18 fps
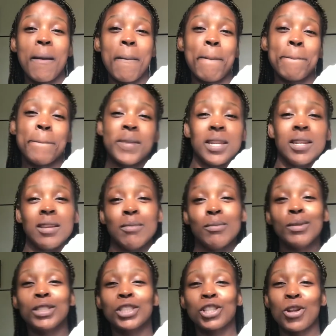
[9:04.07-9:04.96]
Minnie
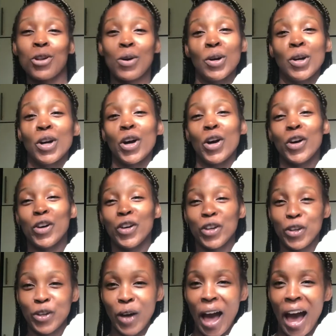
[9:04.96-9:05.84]

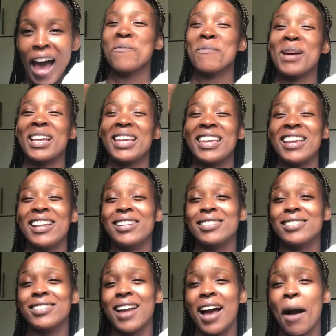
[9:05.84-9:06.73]
Mashlongo, my kid,
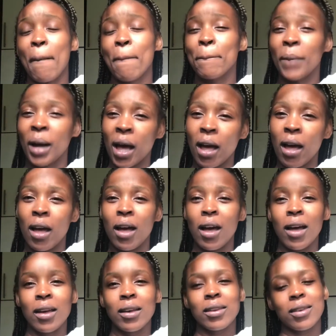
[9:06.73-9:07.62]

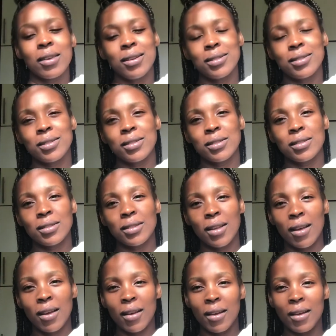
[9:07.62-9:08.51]
yes,
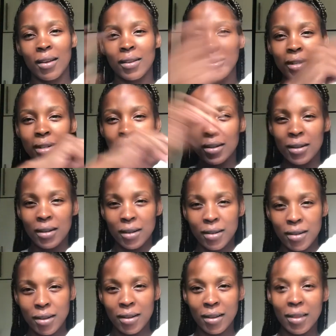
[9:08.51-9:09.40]

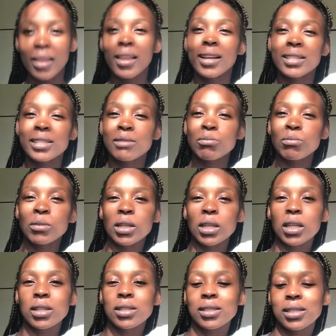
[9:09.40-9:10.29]
that's me
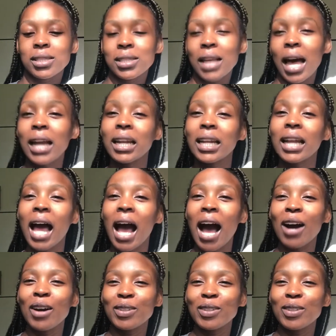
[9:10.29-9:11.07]
signing out.